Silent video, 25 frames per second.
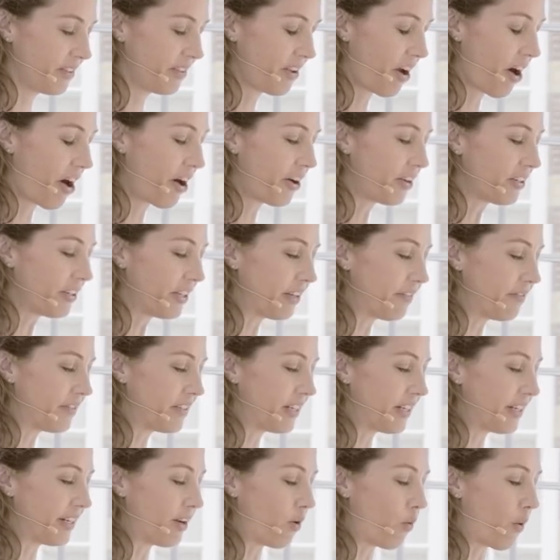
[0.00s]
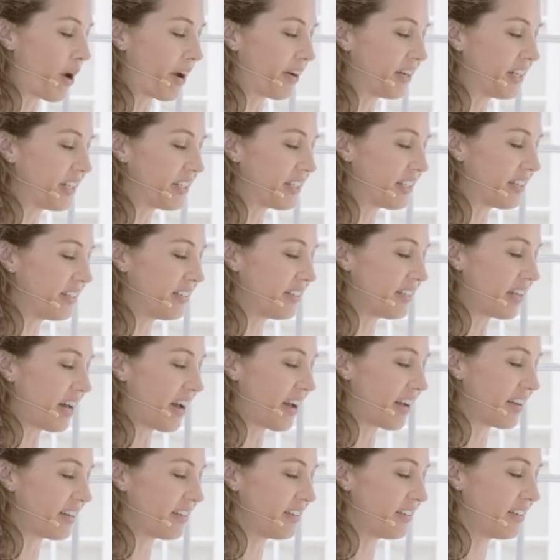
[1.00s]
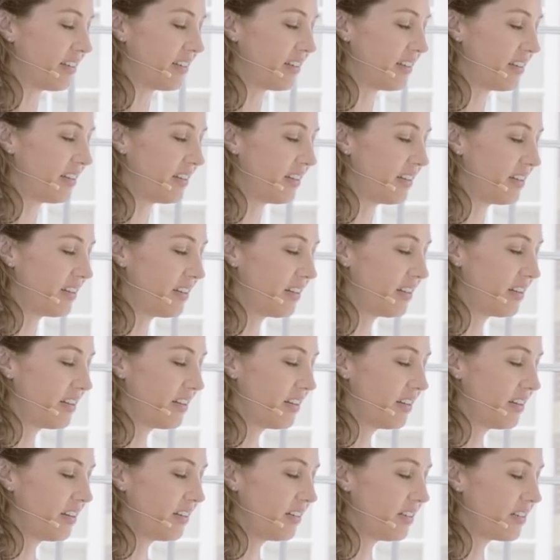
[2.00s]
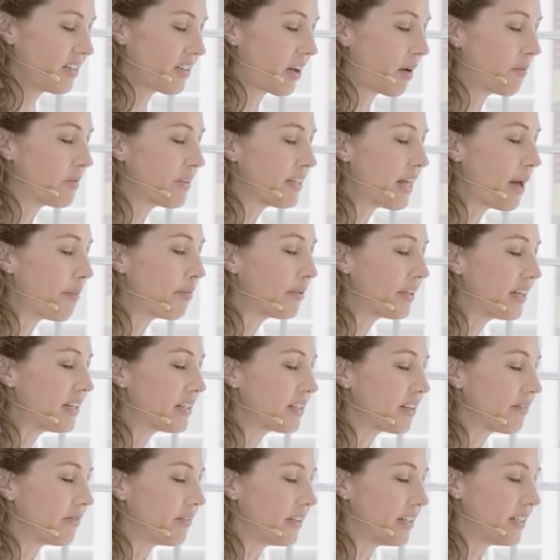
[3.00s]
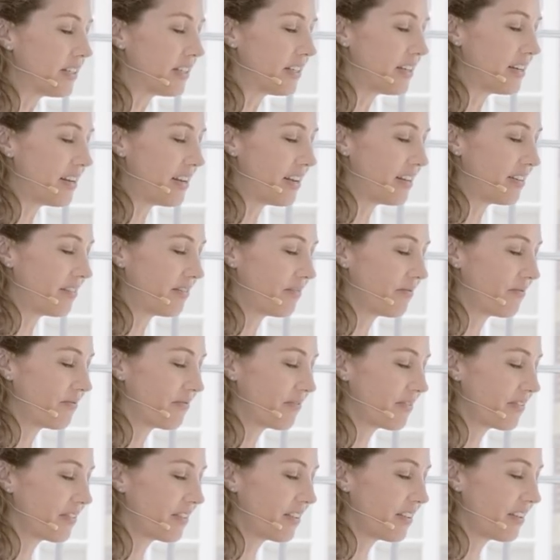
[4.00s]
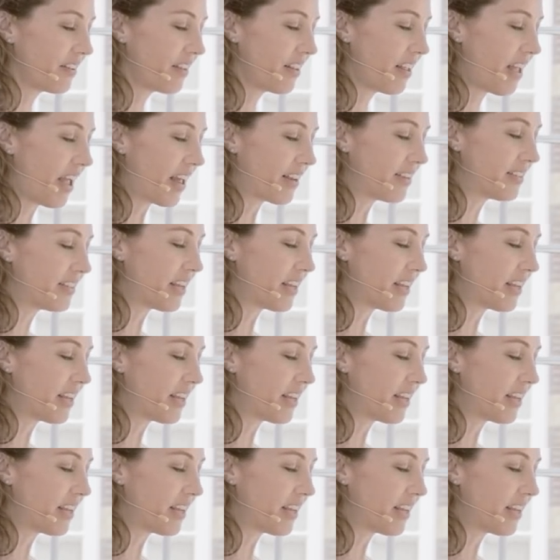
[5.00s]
Heart lifting, awareness inside. Just come to that place of listening and